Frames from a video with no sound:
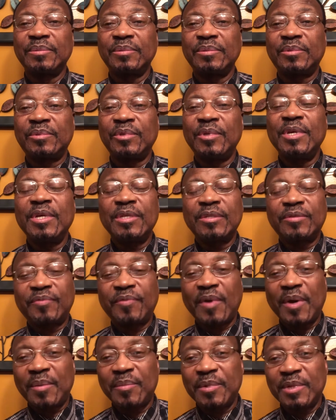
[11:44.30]
to his
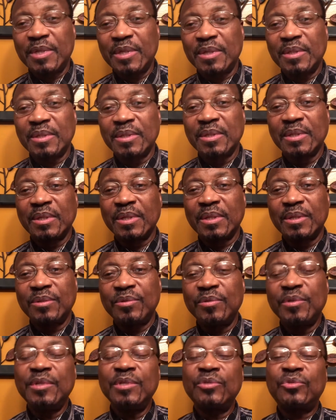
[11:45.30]
family,
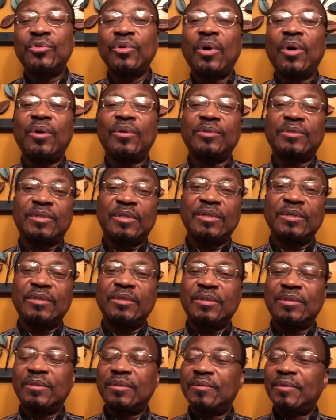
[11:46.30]
doing chores
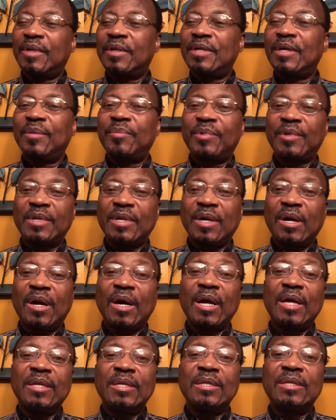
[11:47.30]
and running up and down.
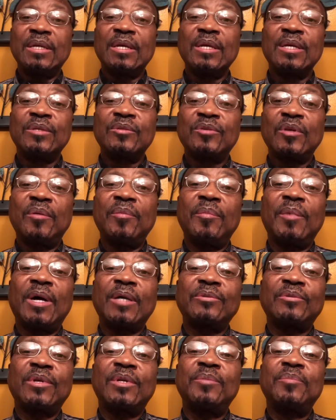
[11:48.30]
And some
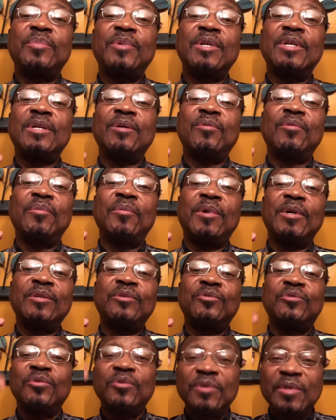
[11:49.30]
actually bring the woman
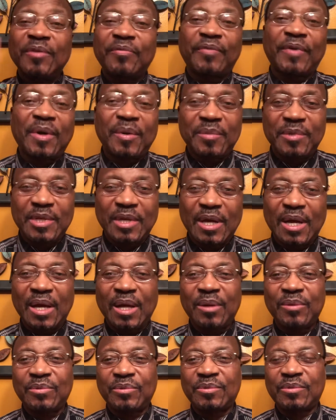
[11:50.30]
to the family
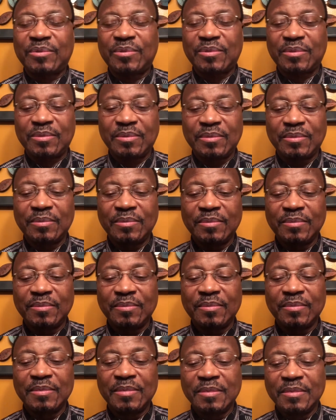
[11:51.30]
house.
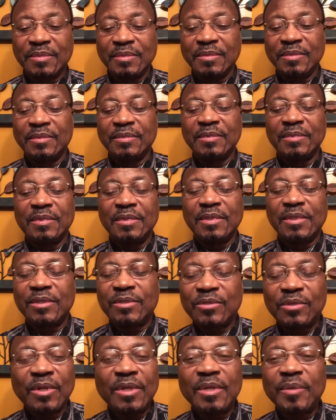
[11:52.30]
It's
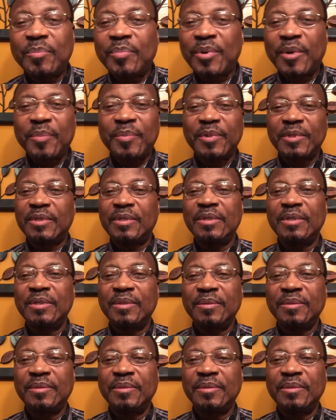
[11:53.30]
not a property.